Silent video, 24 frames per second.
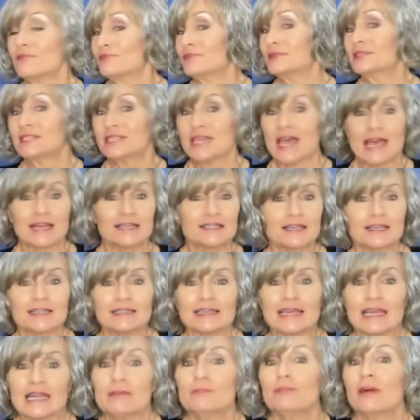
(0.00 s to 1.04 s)

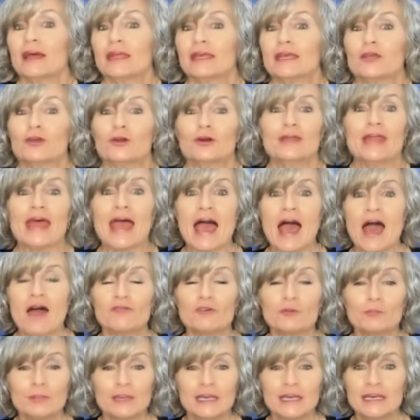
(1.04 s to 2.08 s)
technically, anybody could have
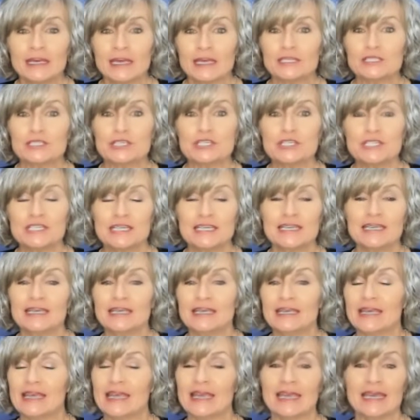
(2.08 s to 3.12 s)
a
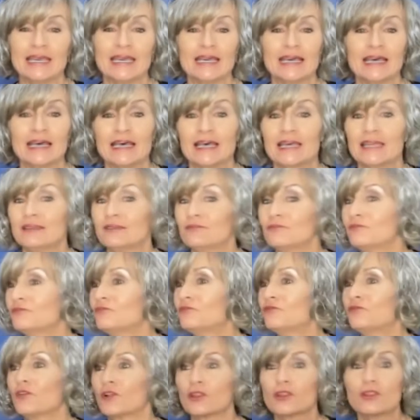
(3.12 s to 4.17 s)
PhD in
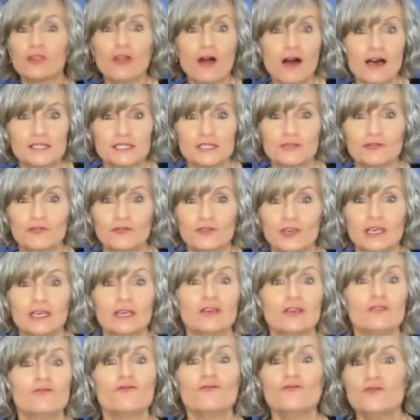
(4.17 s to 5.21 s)

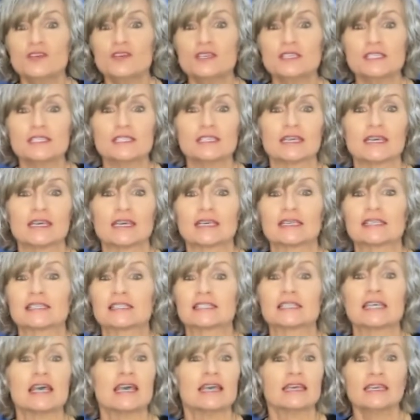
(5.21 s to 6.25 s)
philosophy,
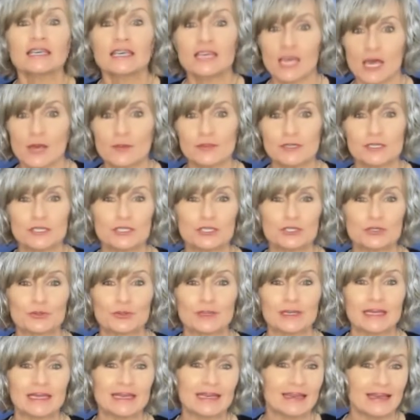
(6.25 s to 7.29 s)
physics,
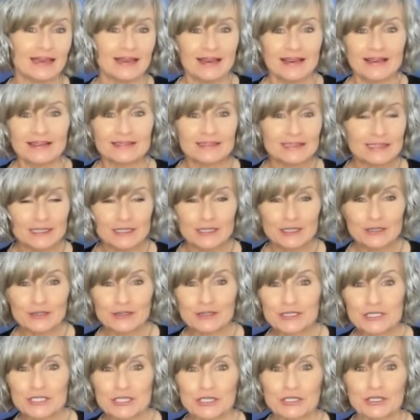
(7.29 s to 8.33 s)
chemistry,
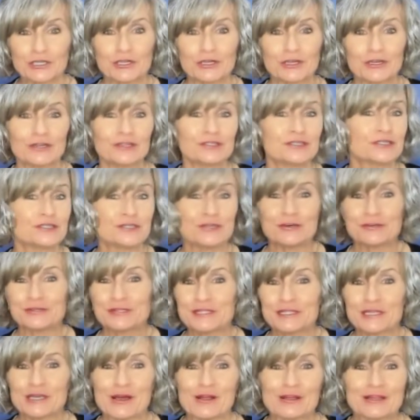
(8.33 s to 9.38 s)
literature,
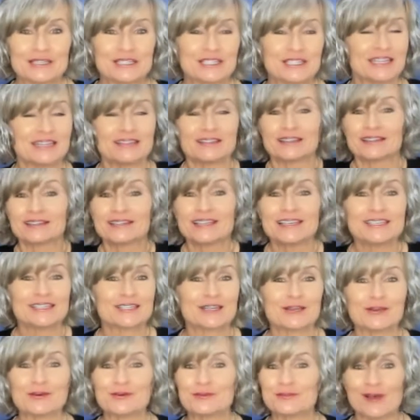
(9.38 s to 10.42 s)
sociology. The
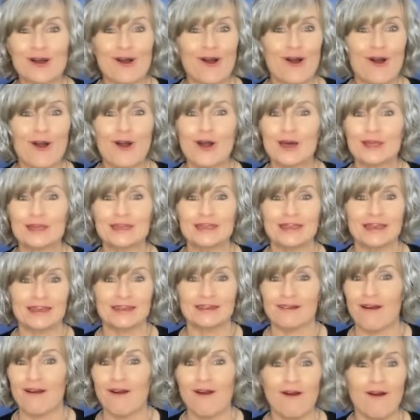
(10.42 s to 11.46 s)
list goes on
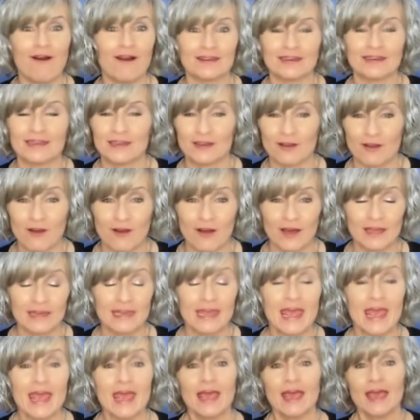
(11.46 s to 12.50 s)
and on and on.
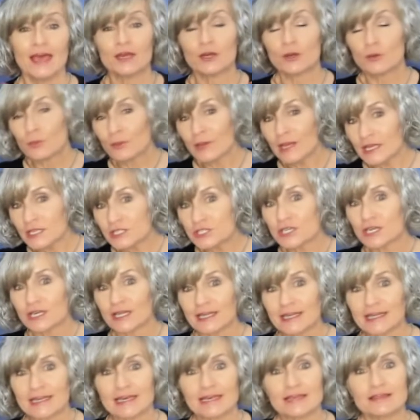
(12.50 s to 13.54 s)
And
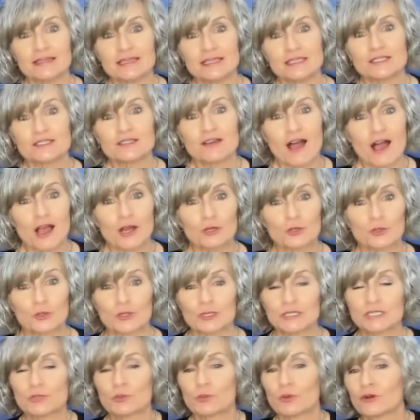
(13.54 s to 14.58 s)
originally, these
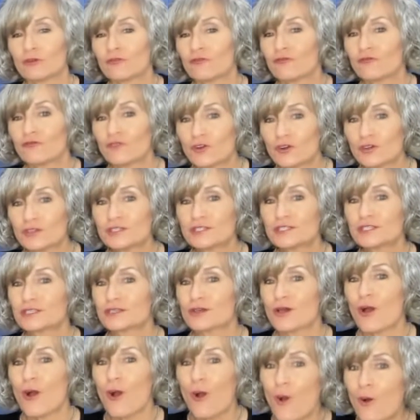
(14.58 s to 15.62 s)
doctorates were first
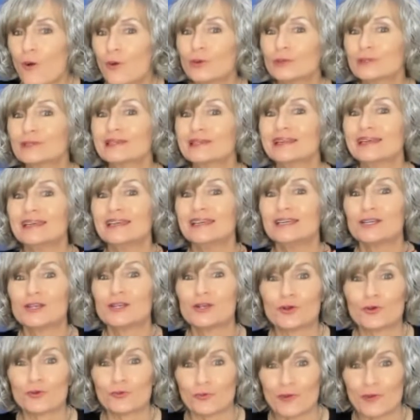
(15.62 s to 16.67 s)
only
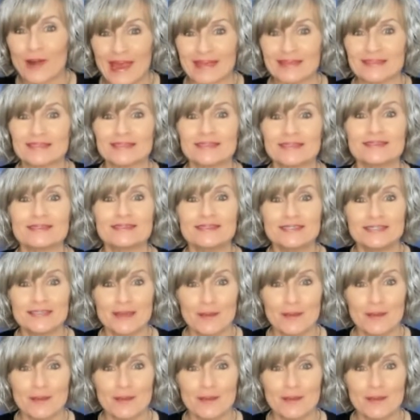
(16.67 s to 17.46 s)
granted to